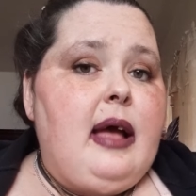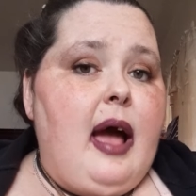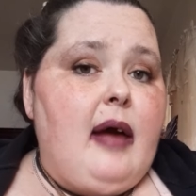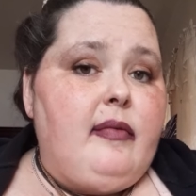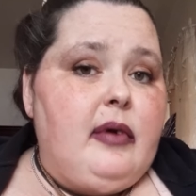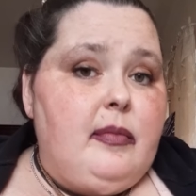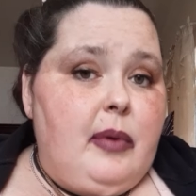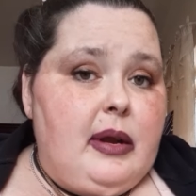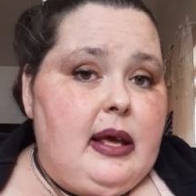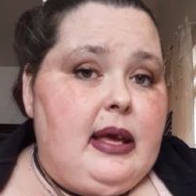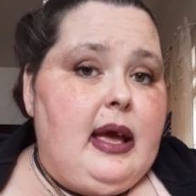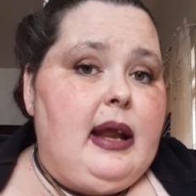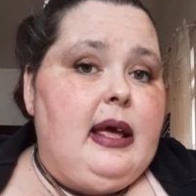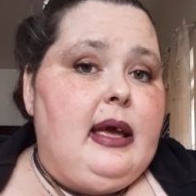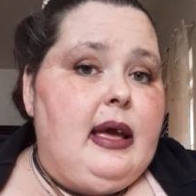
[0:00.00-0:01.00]
everybody
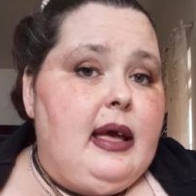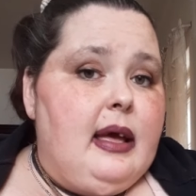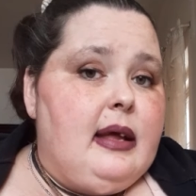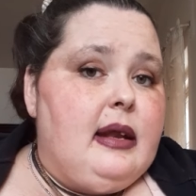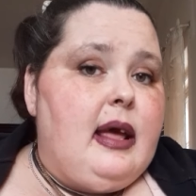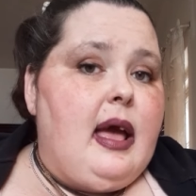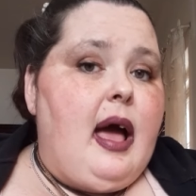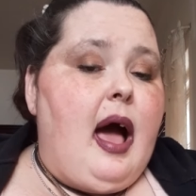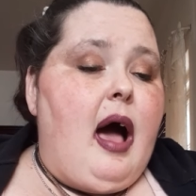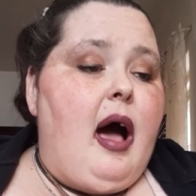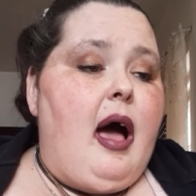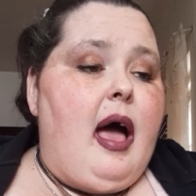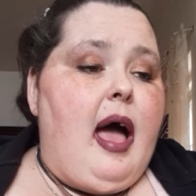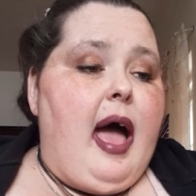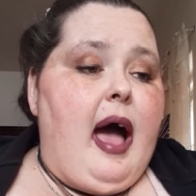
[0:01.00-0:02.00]
getting it
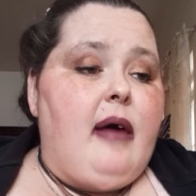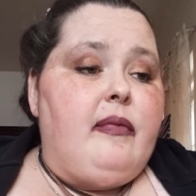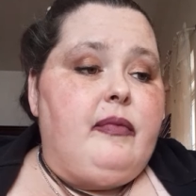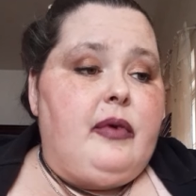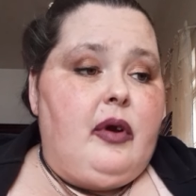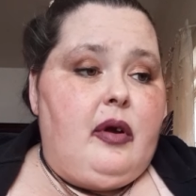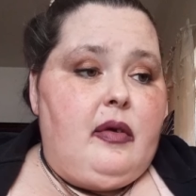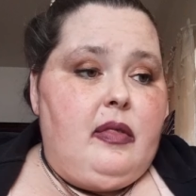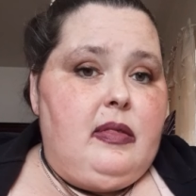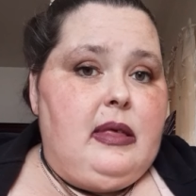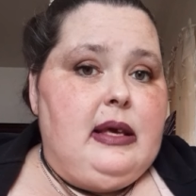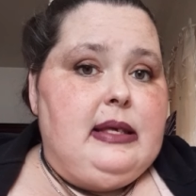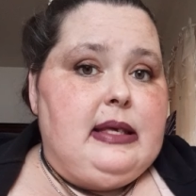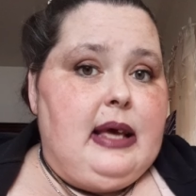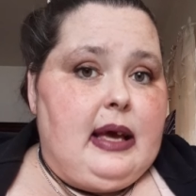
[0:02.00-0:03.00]
after
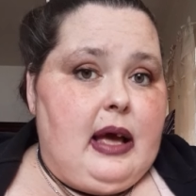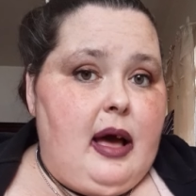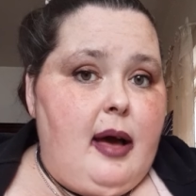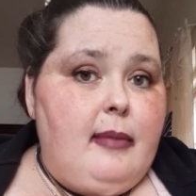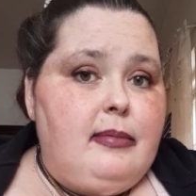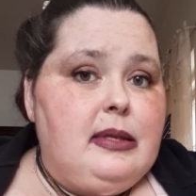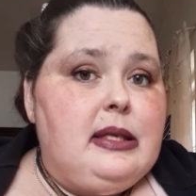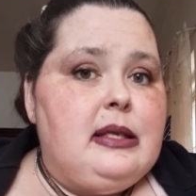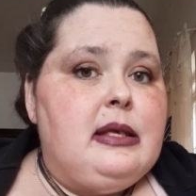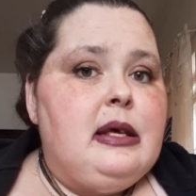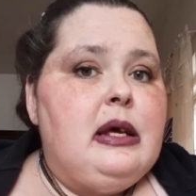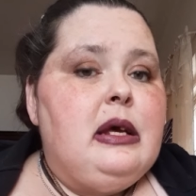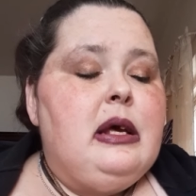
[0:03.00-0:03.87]
these hiccups.